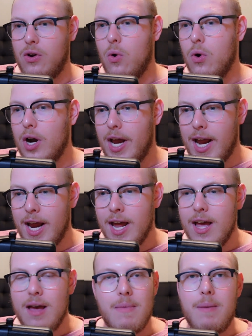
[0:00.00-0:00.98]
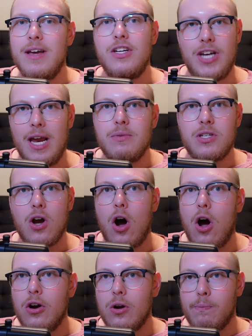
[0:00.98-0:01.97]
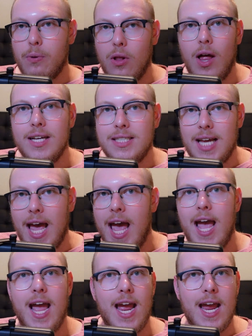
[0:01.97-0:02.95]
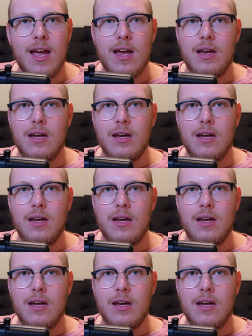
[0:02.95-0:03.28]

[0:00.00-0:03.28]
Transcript: or a maybe a James Conner plus a